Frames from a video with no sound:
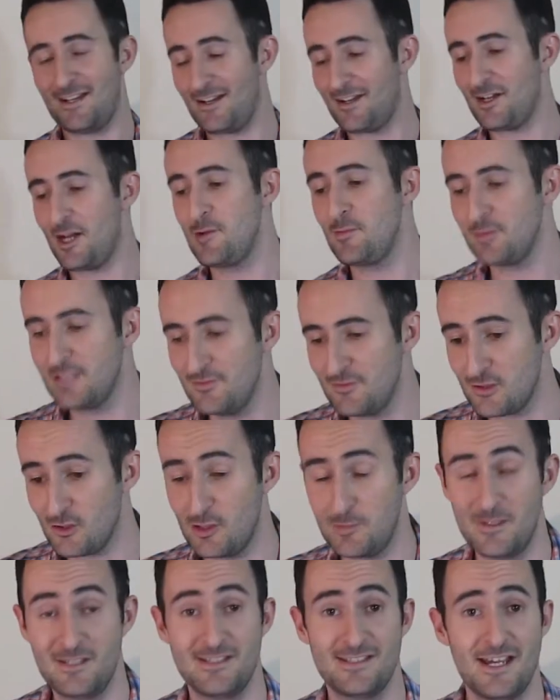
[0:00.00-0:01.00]
I can't believe it's
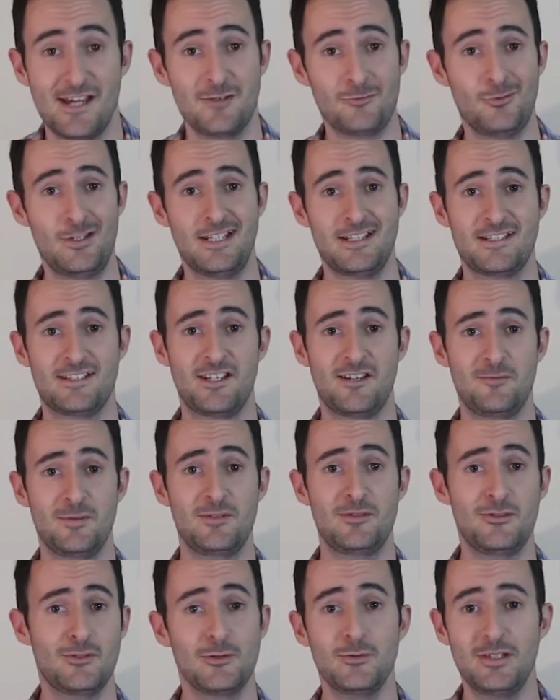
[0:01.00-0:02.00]
already been 10 weeks that I've
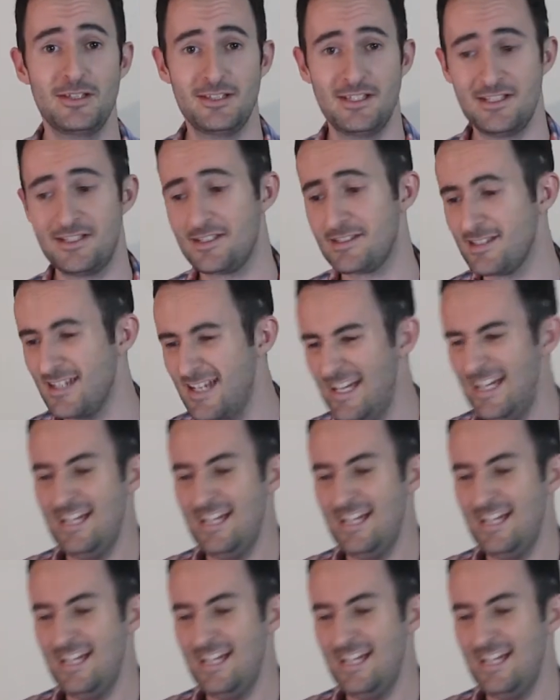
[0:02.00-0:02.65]
been doing this.